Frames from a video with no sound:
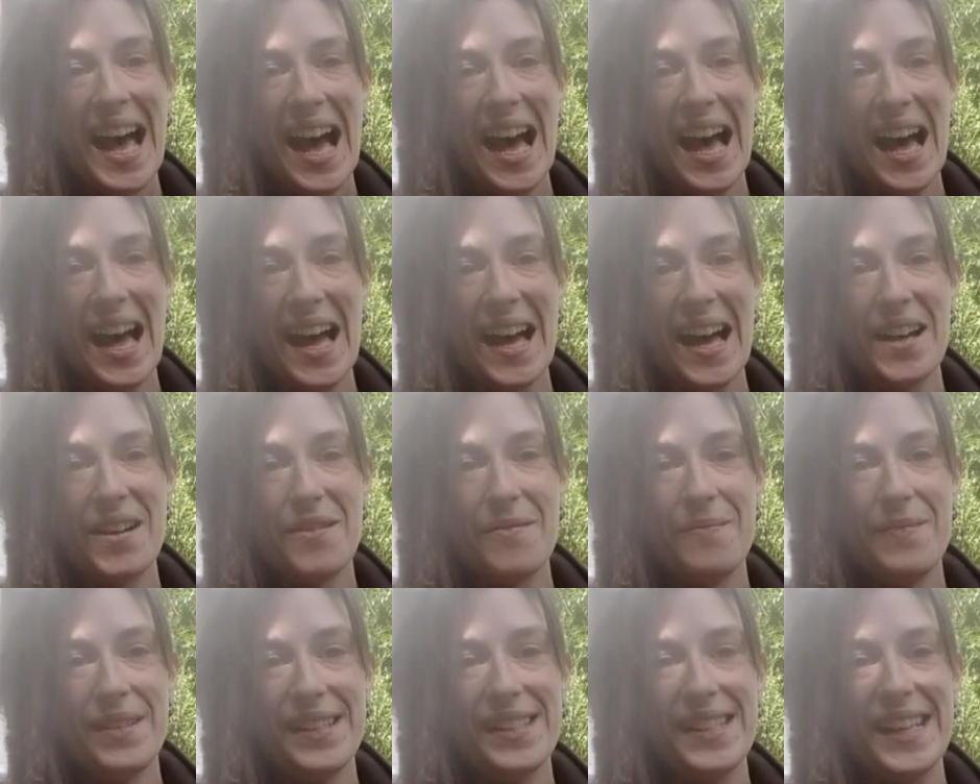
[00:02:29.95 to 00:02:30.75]

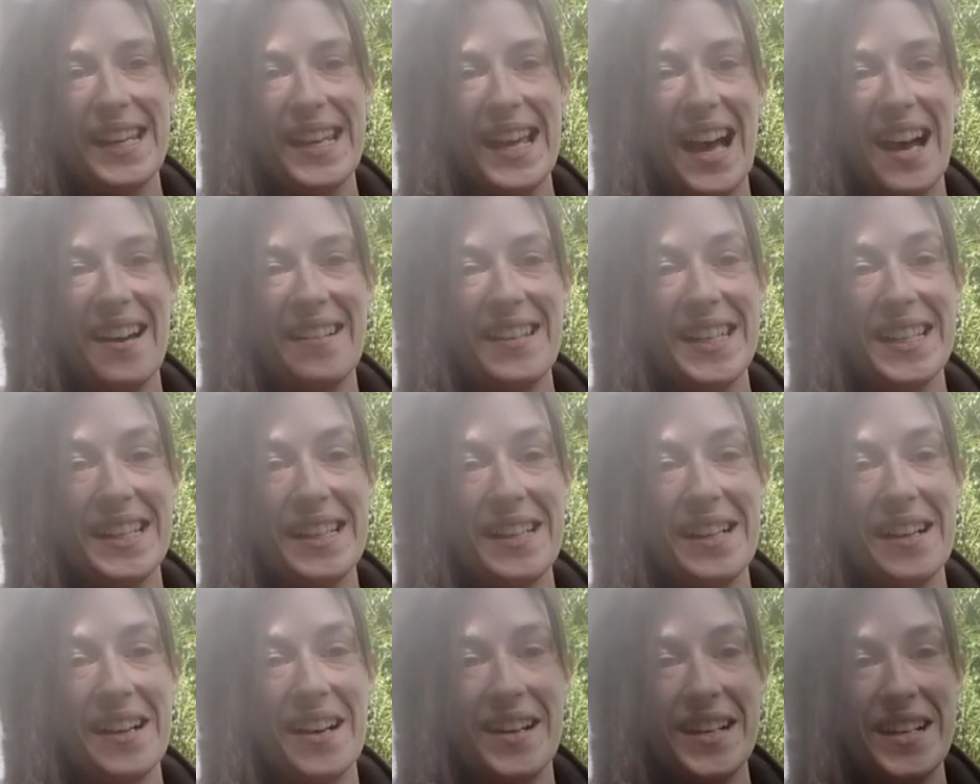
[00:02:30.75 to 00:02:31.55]
how you
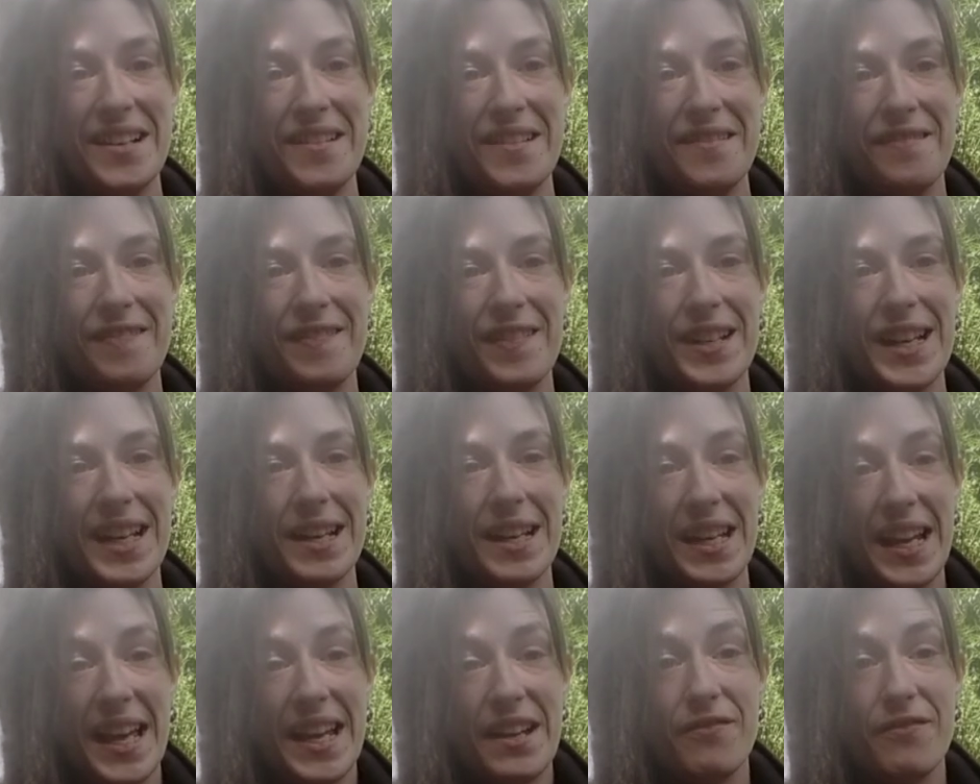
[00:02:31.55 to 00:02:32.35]
can kind of
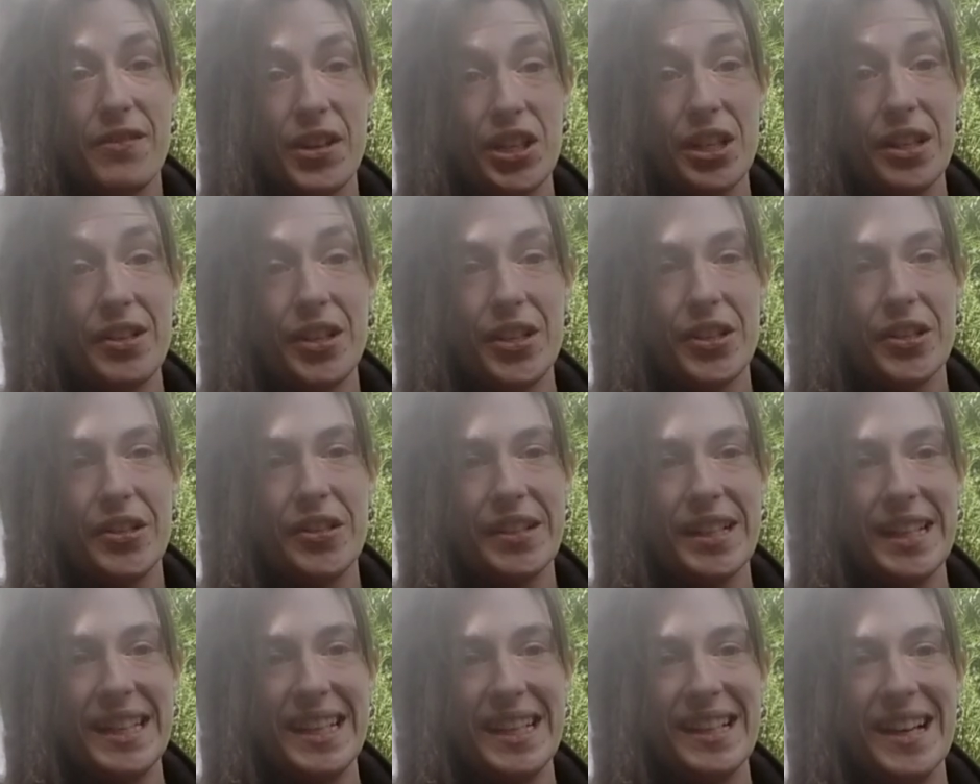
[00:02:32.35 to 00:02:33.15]
like reduce
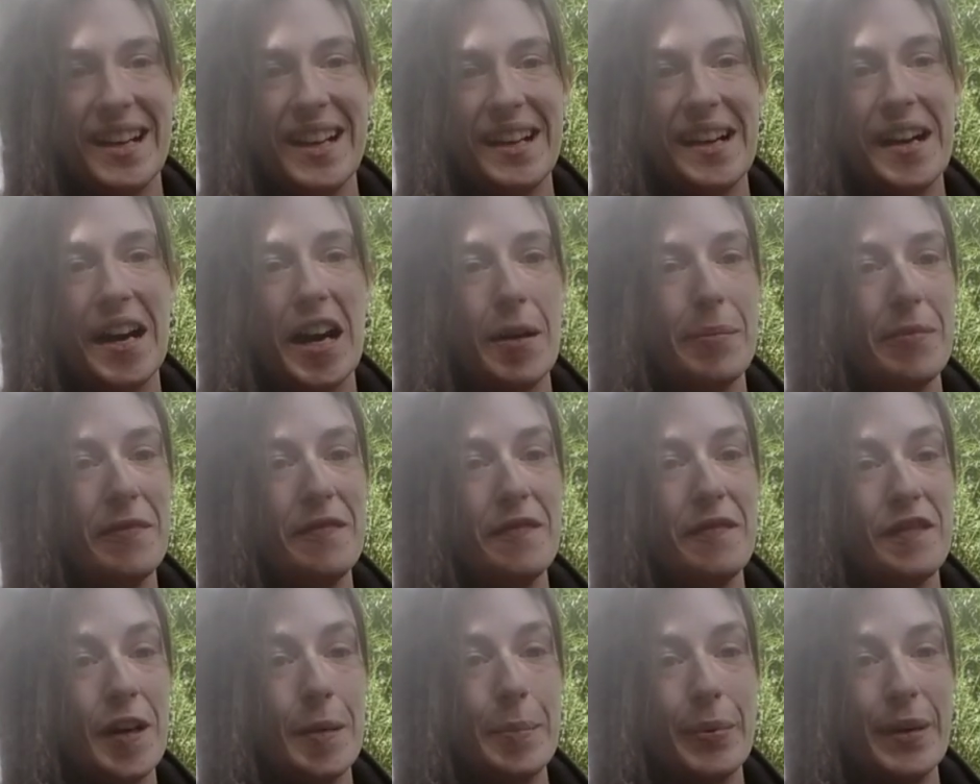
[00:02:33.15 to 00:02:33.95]
your eco carbon
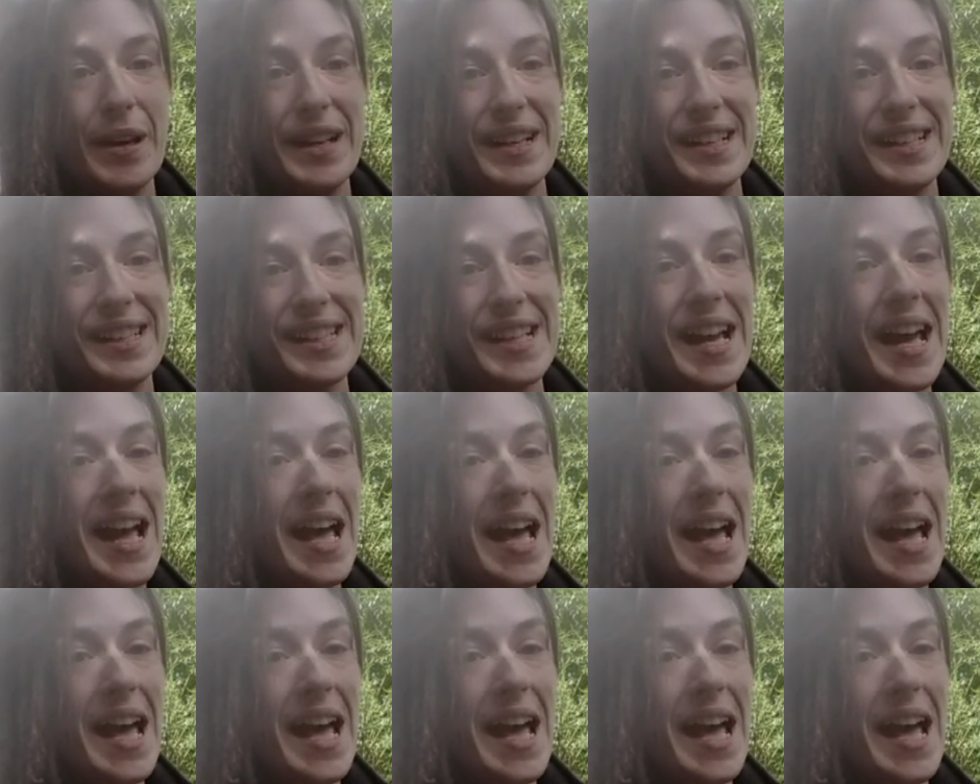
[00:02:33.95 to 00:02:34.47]
footprint,